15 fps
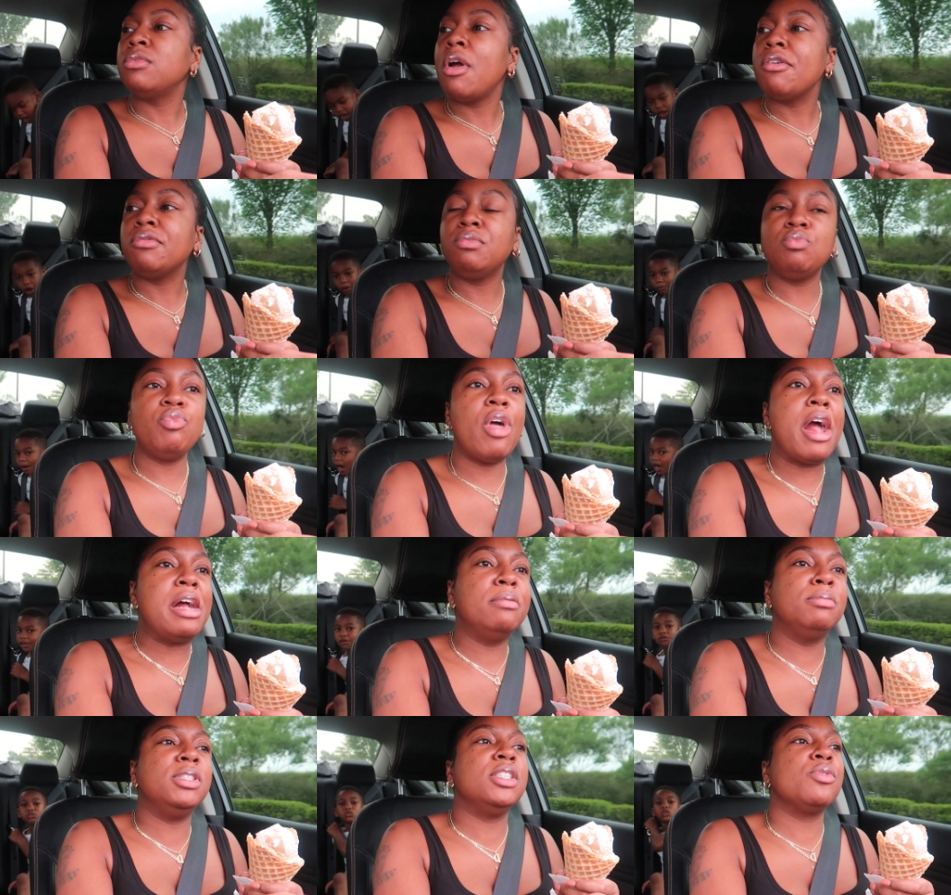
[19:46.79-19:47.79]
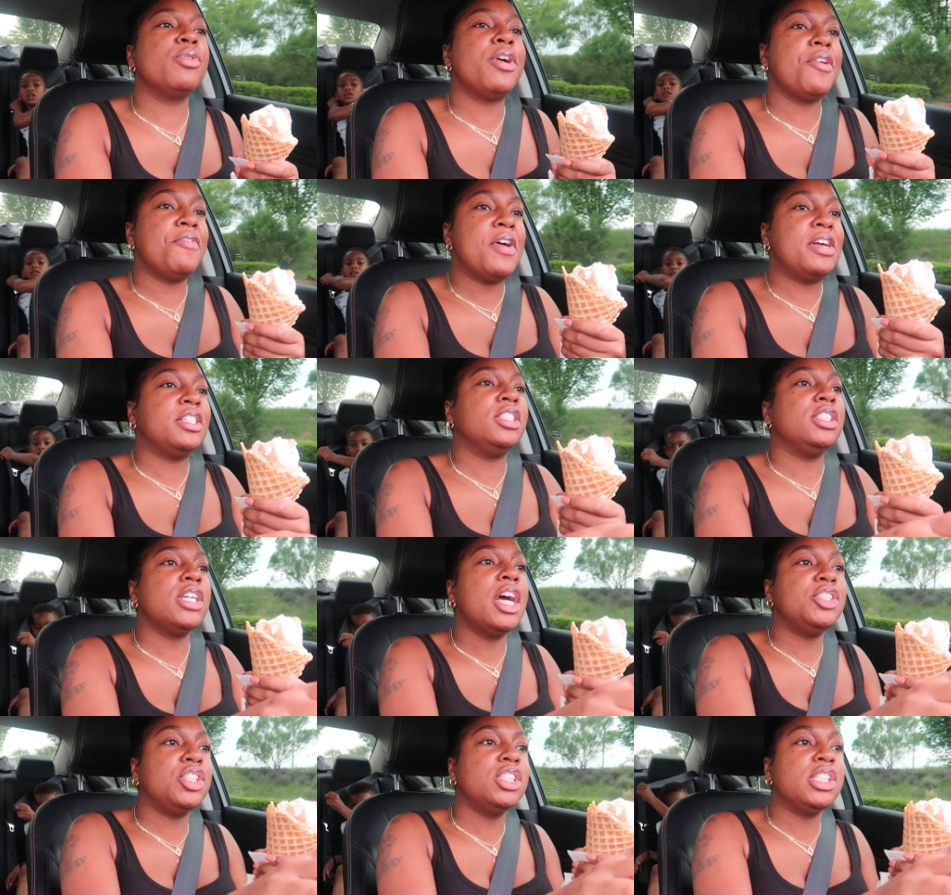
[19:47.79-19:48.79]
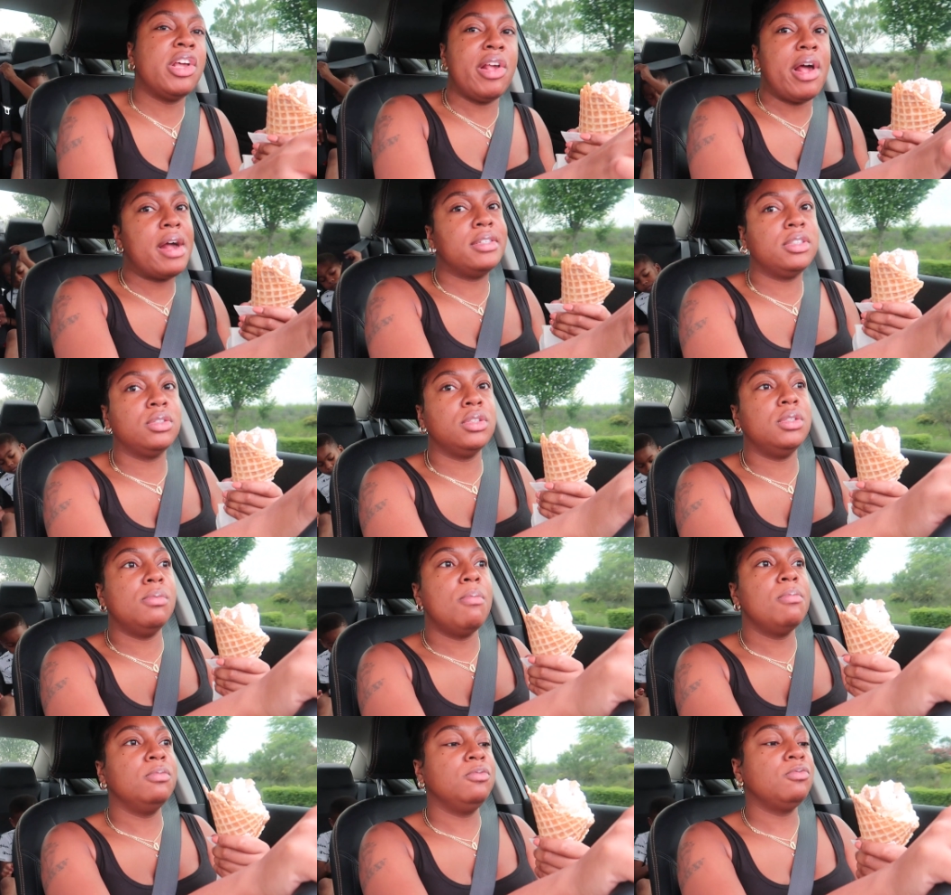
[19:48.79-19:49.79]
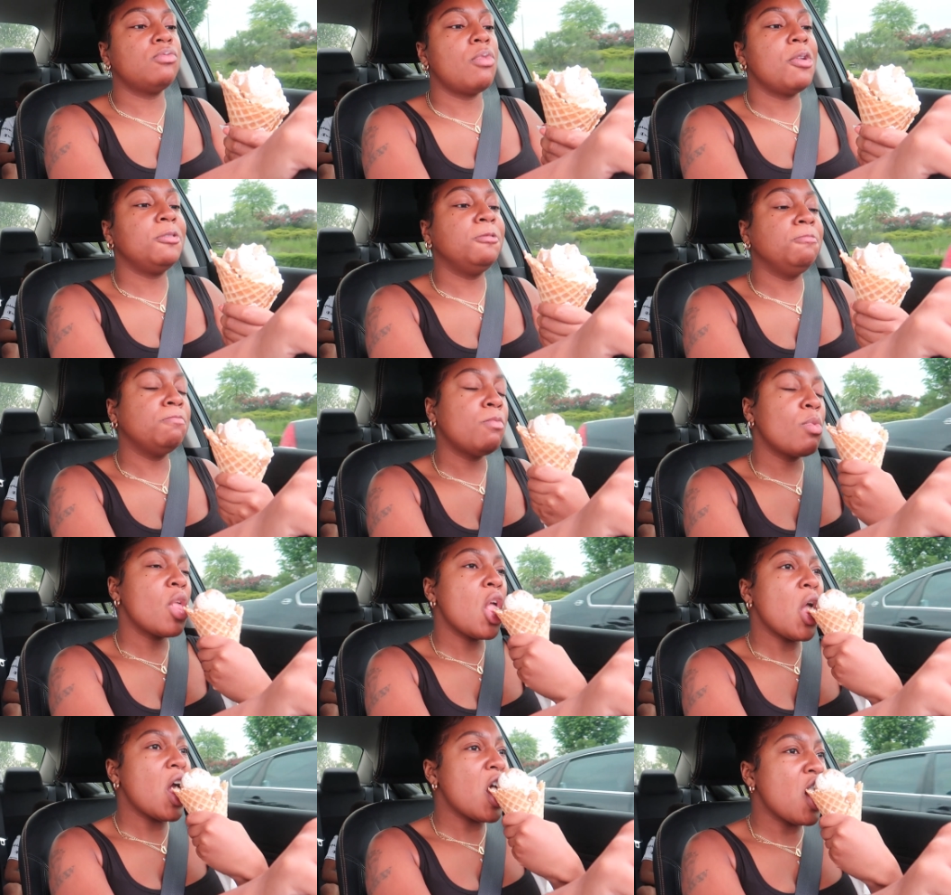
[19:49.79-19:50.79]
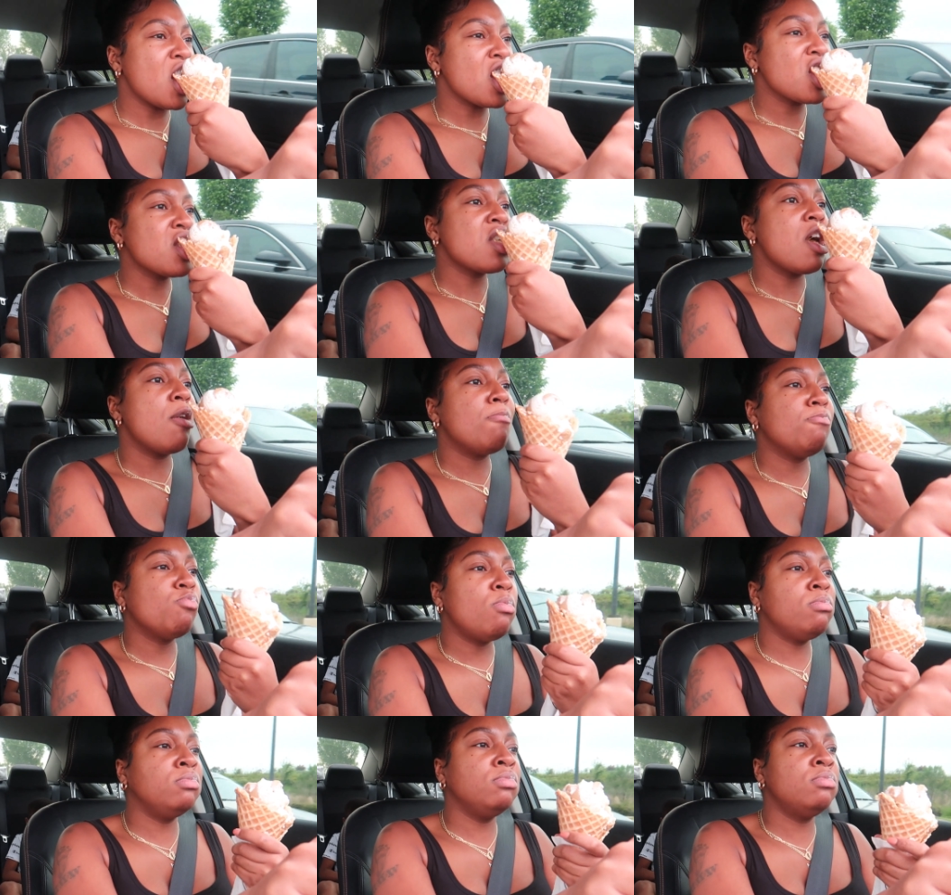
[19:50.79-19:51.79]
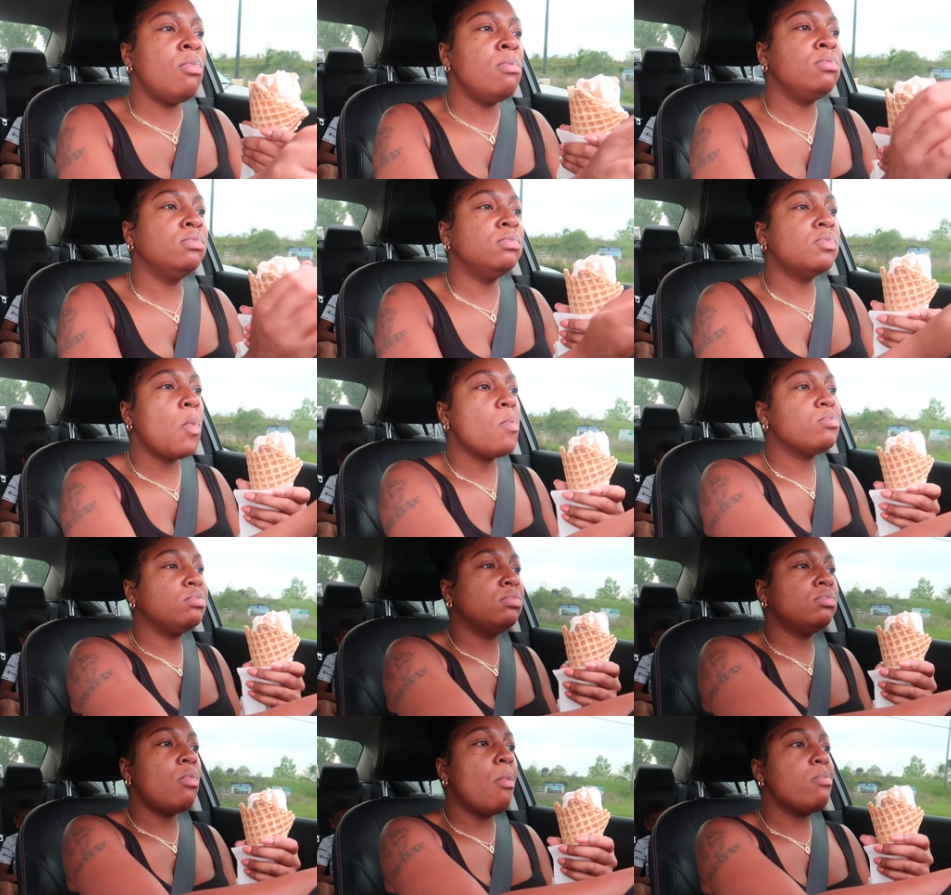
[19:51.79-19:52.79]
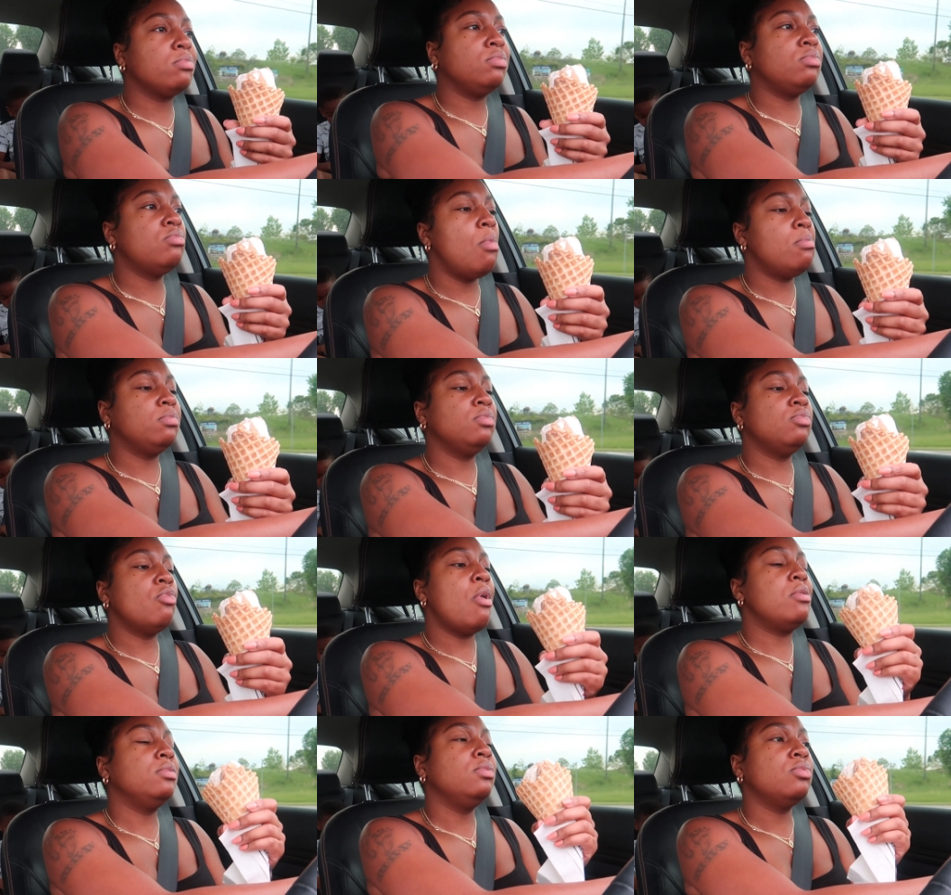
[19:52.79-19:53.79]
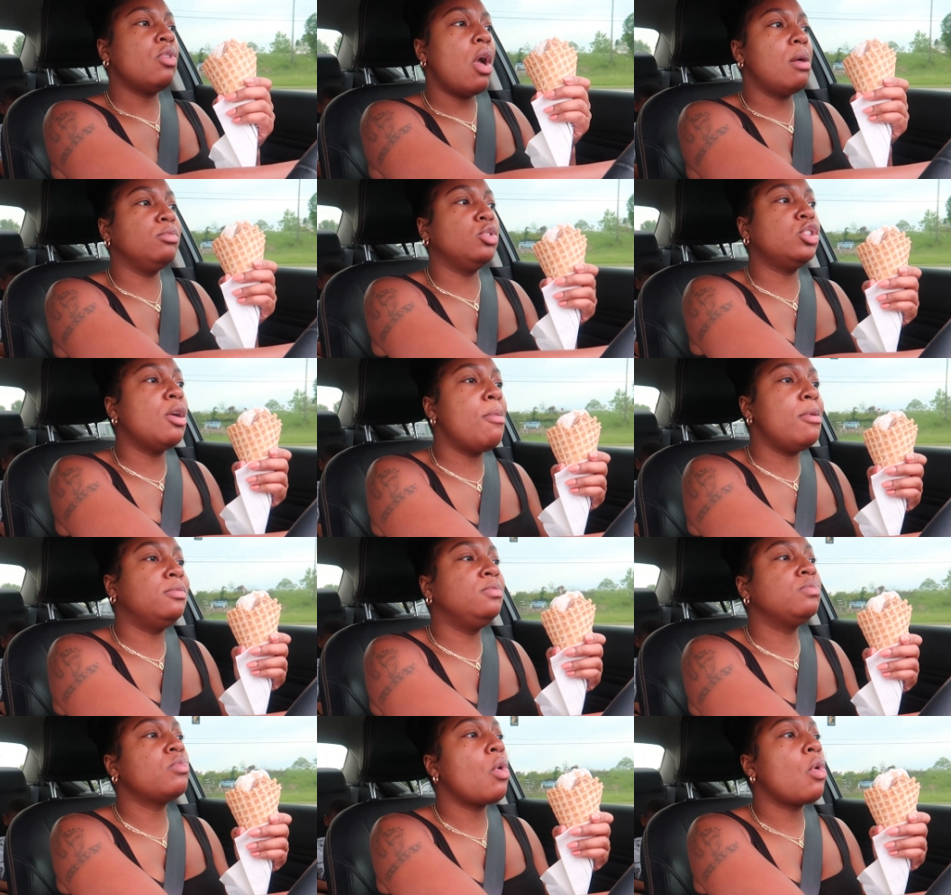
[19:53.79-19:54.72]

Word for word: Eat your mama. Nah, I'm being real, Patton. I just had ice cream. Mama. hmm? In your mind, you tripping. I'm tripping?